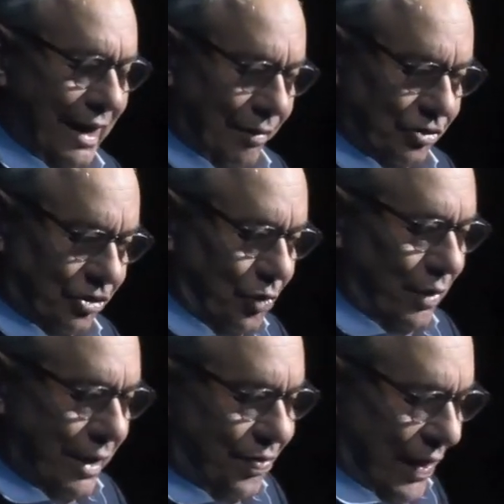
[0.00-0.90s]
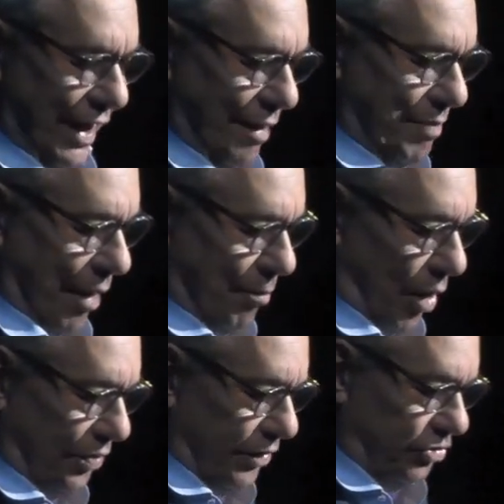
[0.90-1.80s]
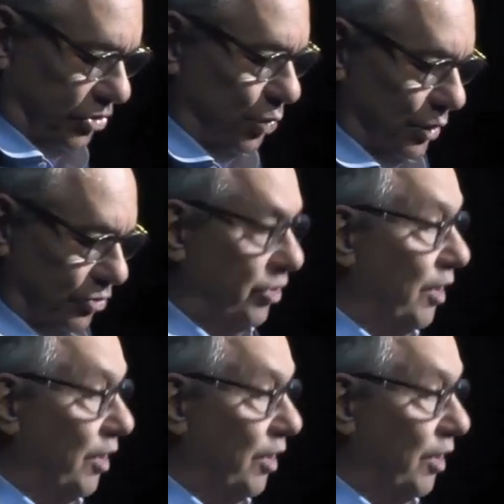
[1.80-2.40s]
was doing a thing about Martha Stewart's